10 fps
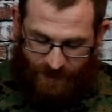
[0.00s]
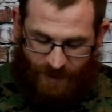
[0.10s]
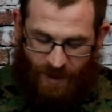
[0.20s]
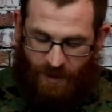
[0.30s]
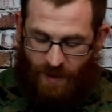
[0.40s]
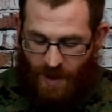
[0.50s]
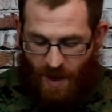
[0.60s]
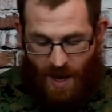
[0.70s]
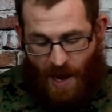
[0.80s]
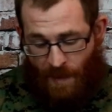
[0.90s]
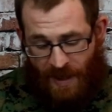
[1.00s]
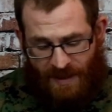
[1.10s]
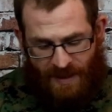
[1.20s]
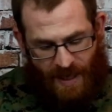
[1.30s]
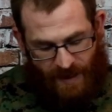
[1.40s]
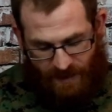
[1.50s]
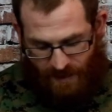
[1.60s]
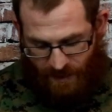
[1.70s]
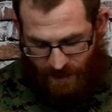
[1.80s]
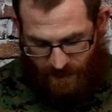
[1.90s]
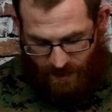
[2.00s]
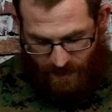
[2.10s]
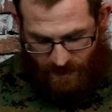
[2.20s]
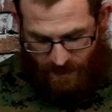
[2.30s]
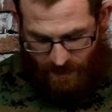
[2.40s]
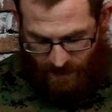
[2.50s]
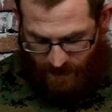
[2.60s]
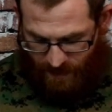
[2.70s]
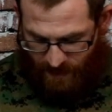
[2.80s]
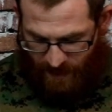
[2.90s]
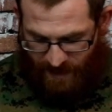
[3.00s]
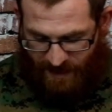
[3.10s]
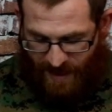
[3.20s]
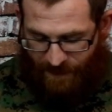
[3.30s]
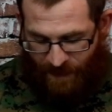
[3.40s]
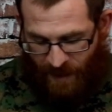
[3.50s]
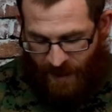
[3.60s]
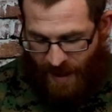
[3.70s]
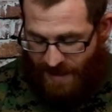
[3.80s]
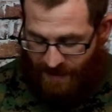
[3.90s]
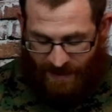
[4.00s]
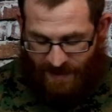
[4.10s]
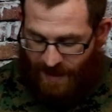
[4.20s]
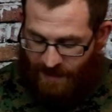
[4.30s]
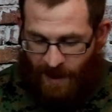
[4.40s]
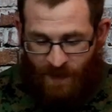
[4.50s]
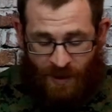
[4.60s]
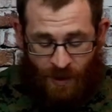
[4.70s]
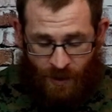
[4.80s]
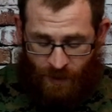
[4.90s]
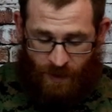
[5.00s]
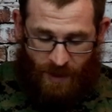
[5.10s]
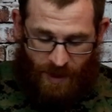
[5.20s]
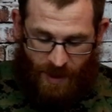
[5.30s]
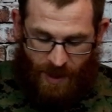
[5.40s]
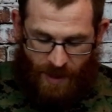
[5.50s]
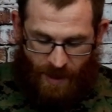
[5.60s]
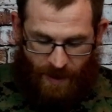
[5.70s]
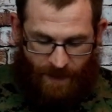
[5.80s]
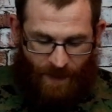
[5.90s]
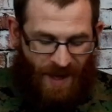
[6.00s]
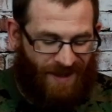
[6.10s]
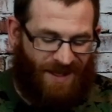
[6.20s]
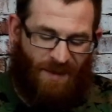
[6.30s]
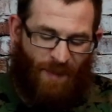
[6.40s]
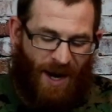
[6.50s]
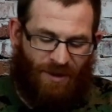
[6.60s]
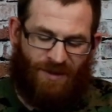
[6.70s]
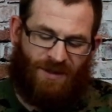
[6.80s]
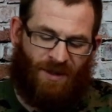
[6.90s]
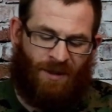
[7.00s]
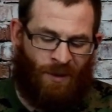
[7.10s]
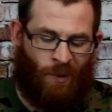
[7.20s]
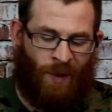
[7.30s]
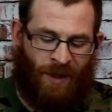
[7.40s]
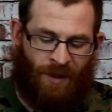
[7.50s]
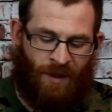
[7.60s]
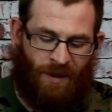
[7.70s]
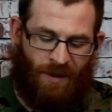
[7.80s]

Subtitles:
So, I mean, it's nice. It is definitely nice. Like I said, something new. The barrel's still a little weird,